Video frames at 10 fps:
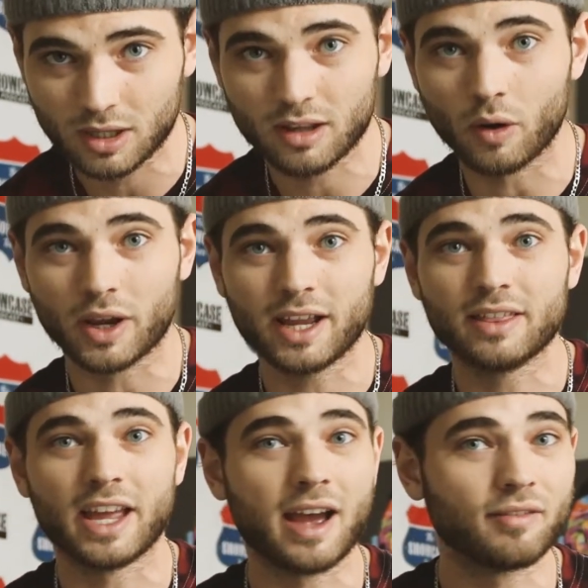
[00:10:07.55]
Okay,
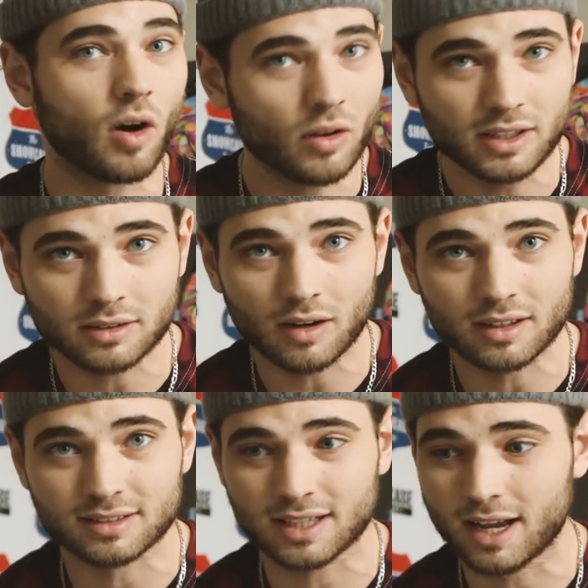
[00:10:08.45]
they have all these
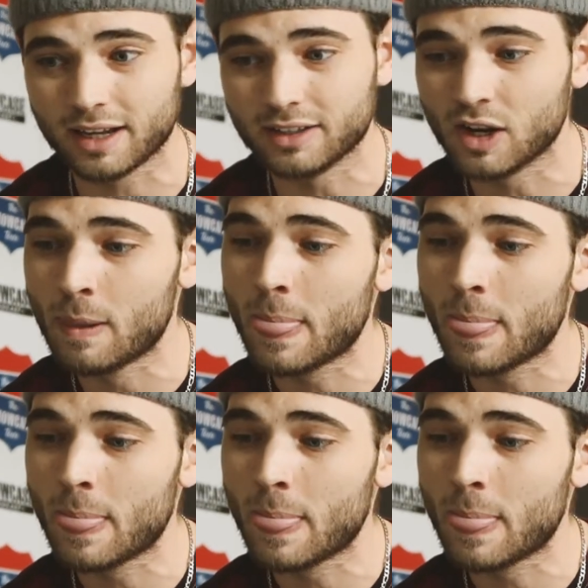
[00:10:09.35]
artists signed,